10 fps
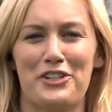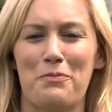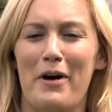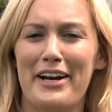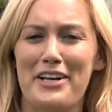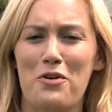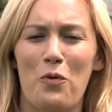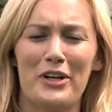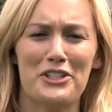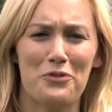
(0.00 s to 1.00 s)
So putting
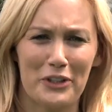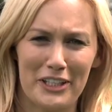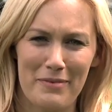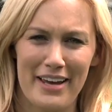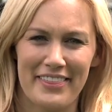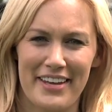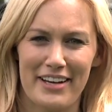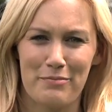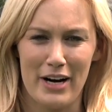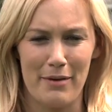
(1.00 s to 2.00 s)
wasn't really my
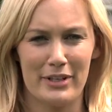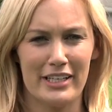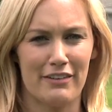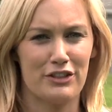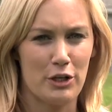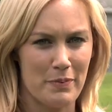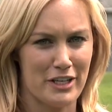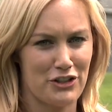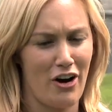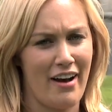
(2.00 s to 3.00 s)
thing, but I'm going to give chipping
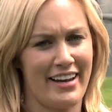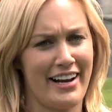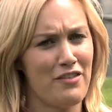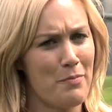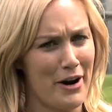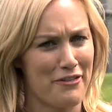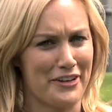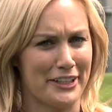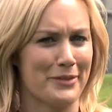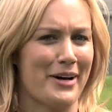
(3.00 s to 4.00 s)
a try, and I have a better
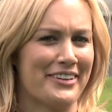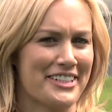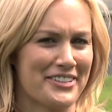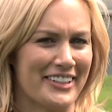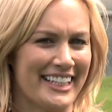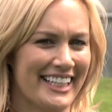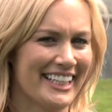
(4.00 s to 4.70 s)
feeling about this one.